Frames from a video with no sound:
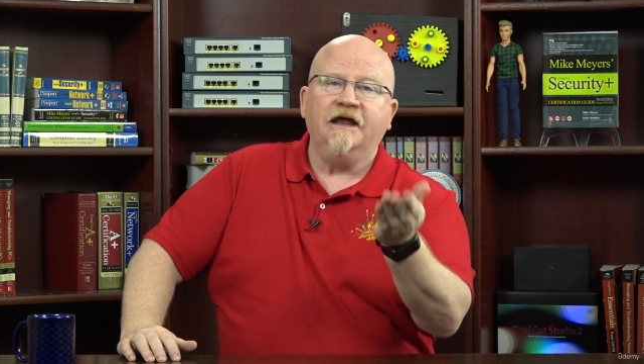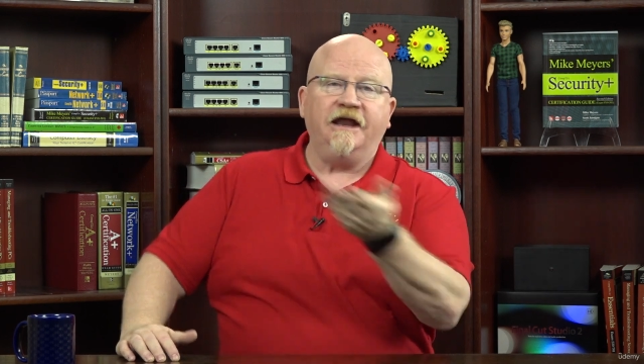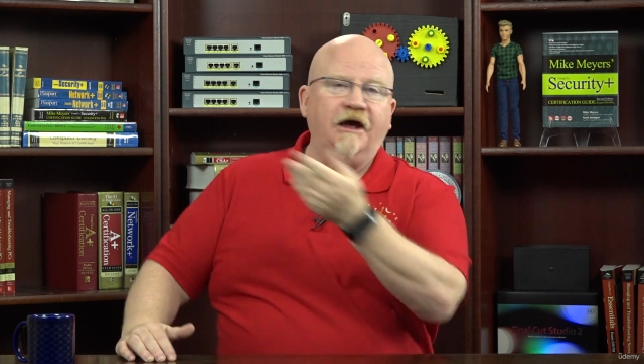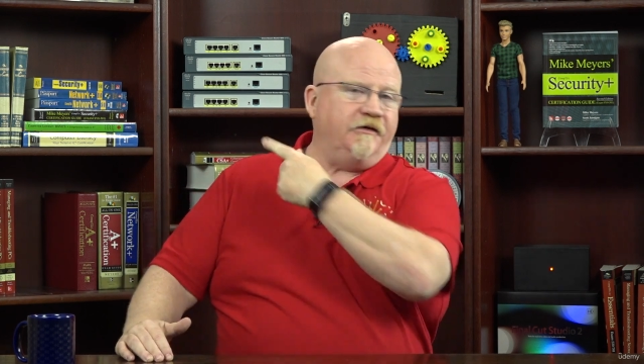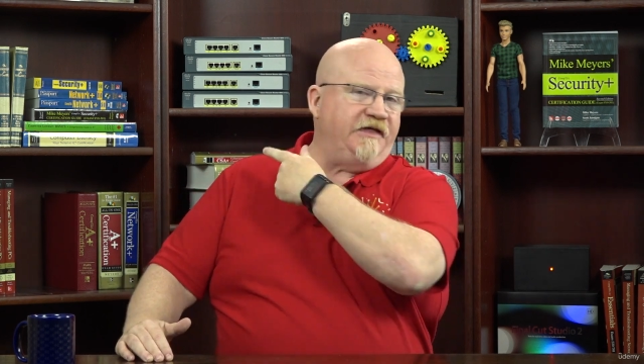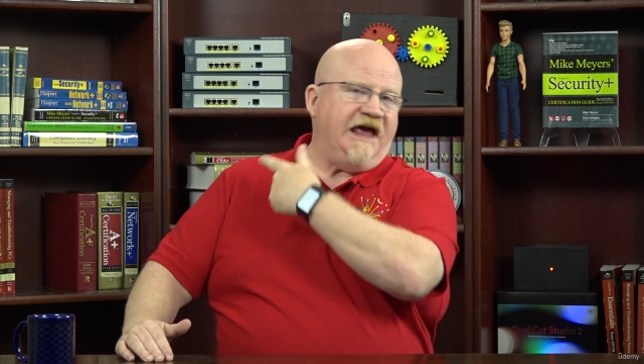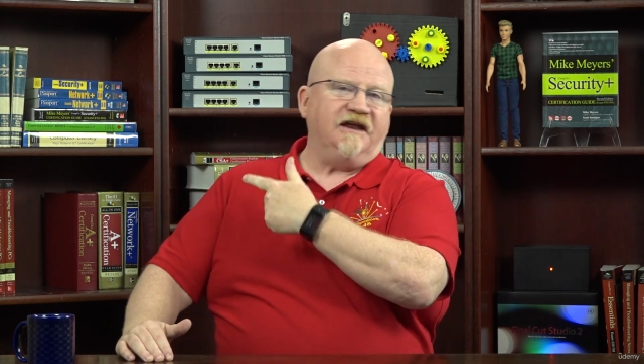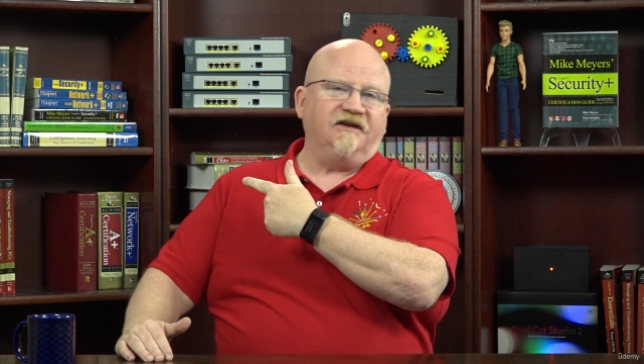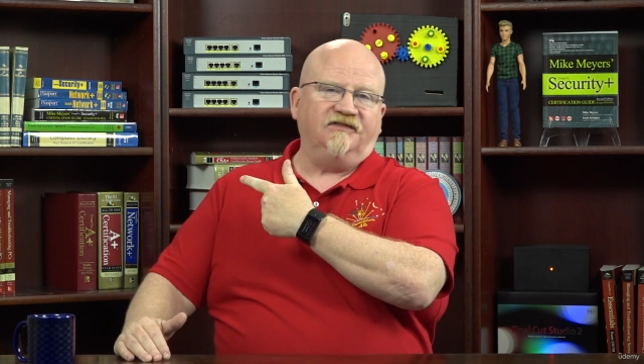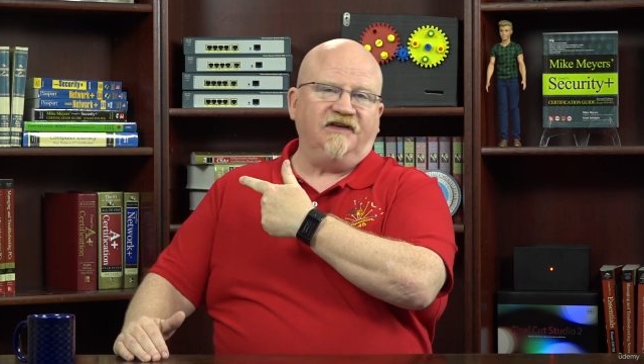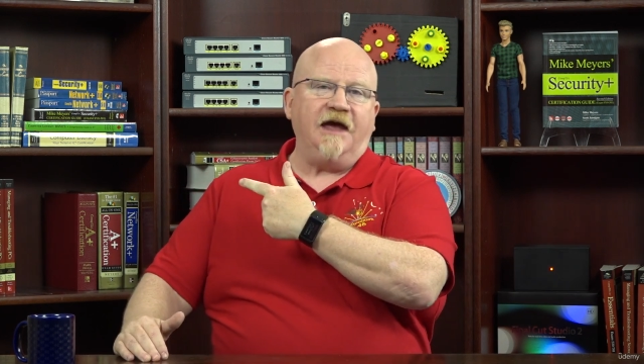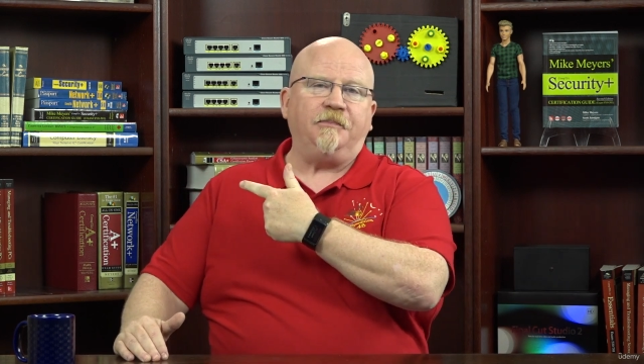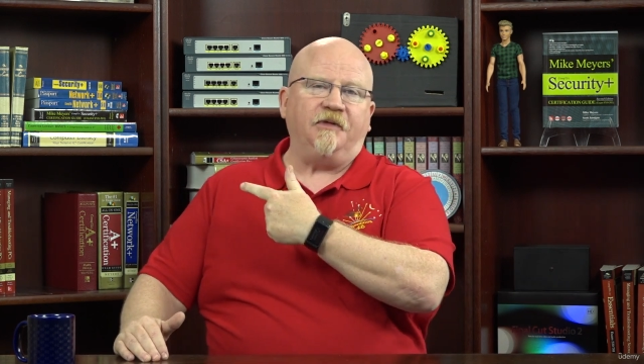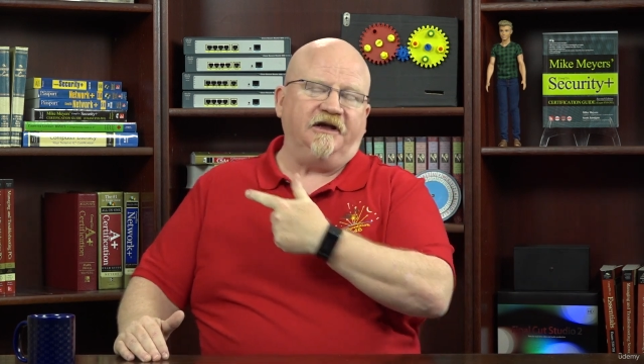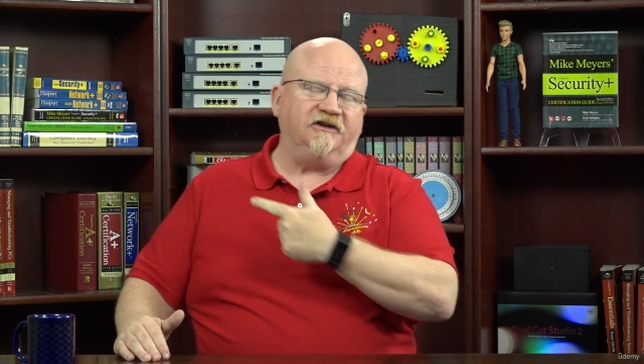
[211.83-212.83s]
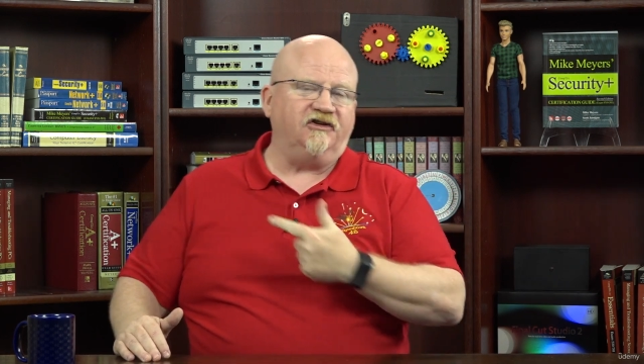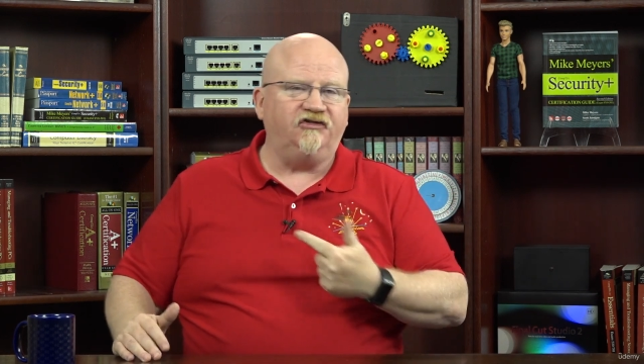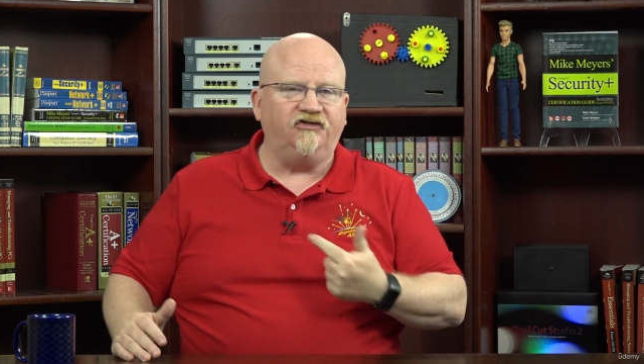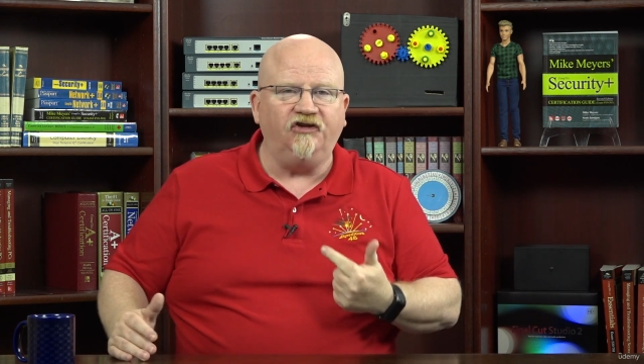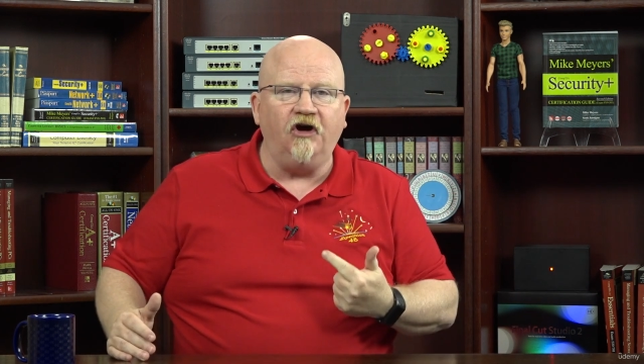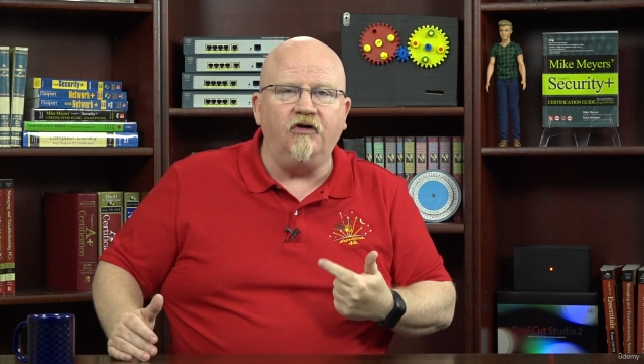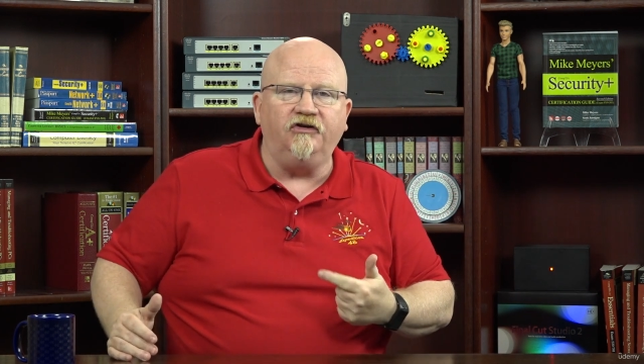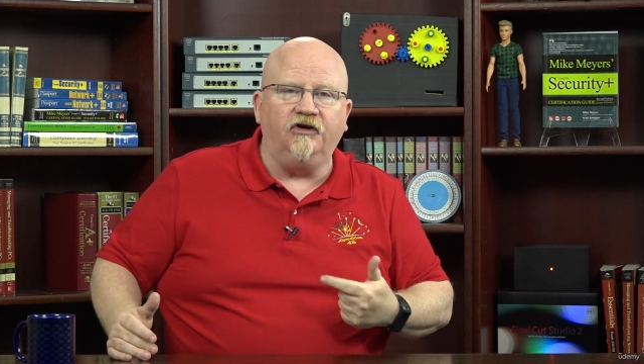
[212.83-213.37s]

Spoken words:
Now in that example I just showed